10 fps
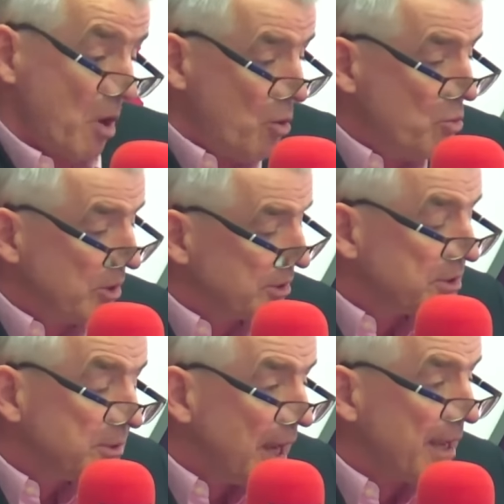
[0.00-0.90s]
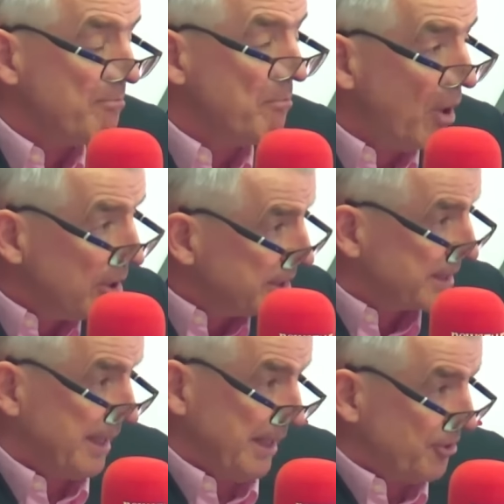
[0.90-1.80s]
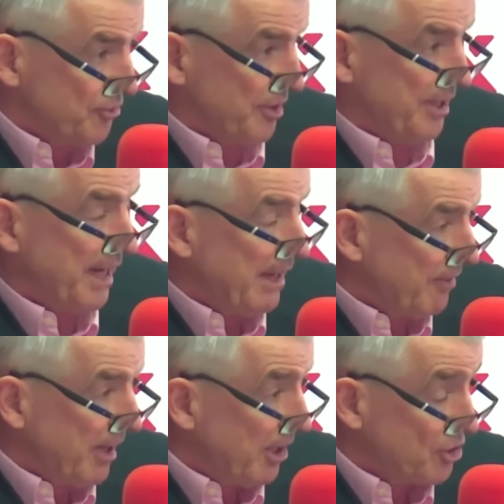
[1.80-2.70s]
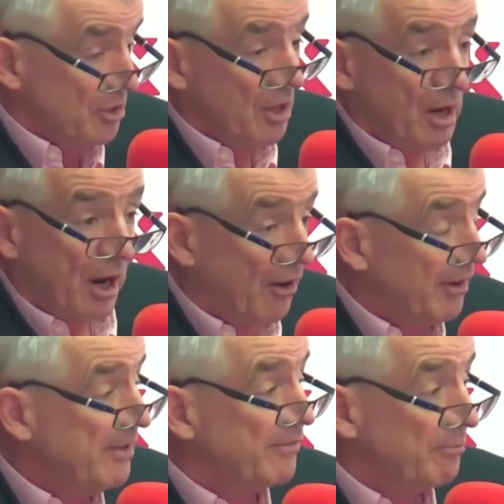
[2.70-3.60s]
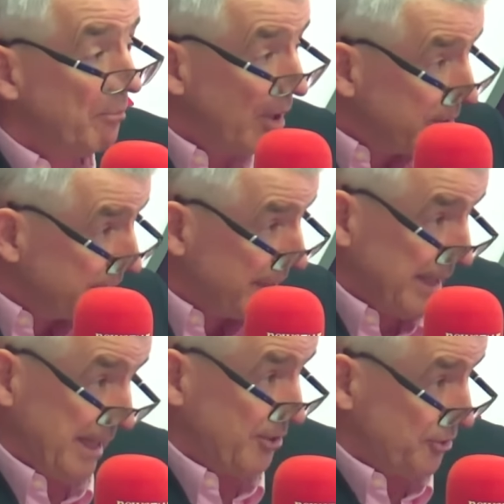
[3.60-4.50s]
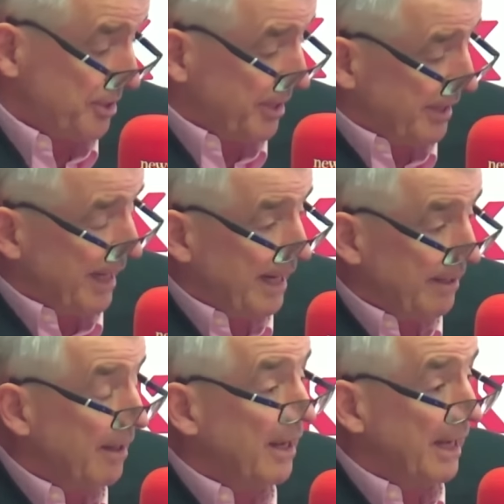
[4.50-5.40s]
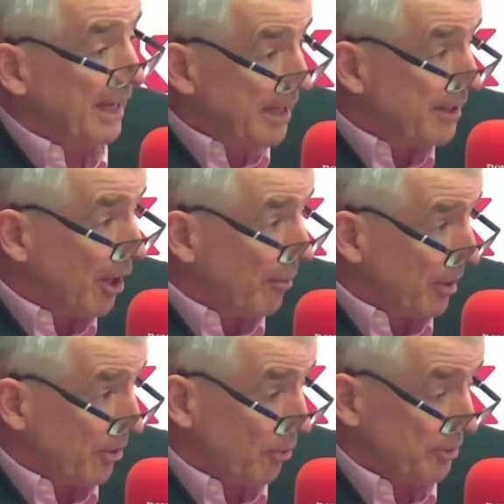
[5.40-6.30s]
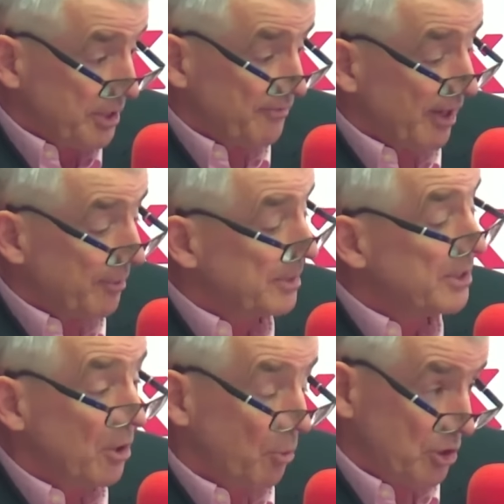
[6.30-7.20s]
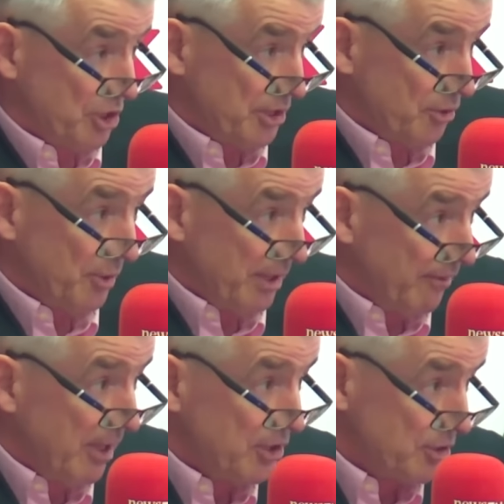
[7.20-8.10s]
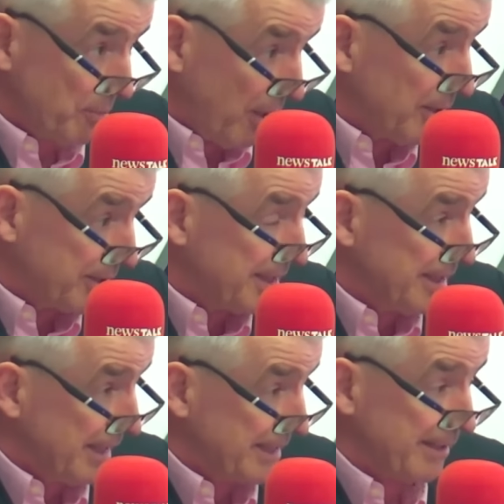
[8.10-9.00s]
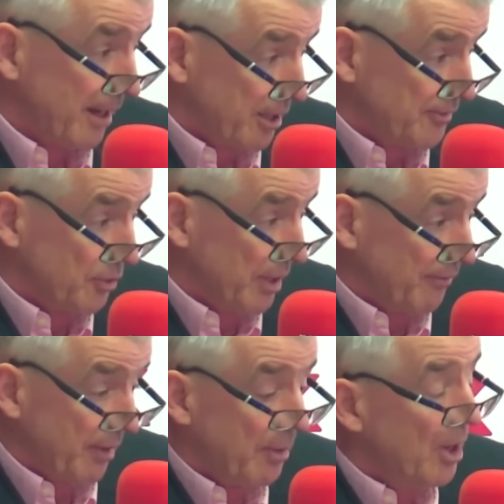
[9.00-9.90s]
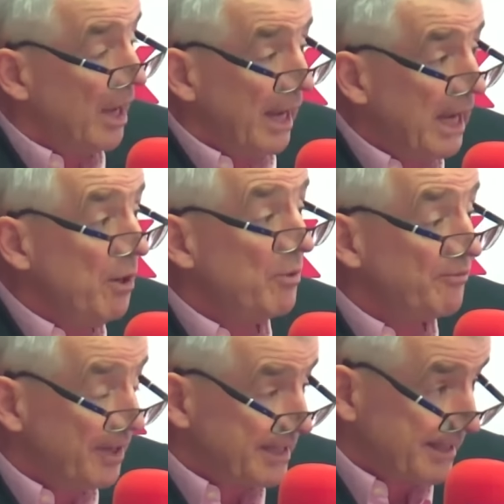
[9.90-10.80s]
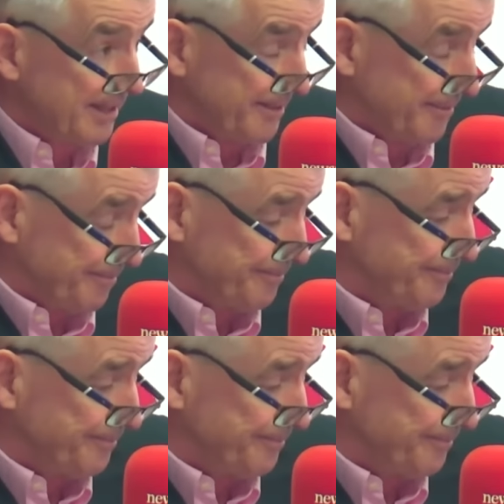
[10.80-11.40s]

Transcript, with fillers: who was uh, modestly interested in aviation or even modestly interested in economic growth and development, which his own aviation policy is at the heart of his own aviation, he would fix this.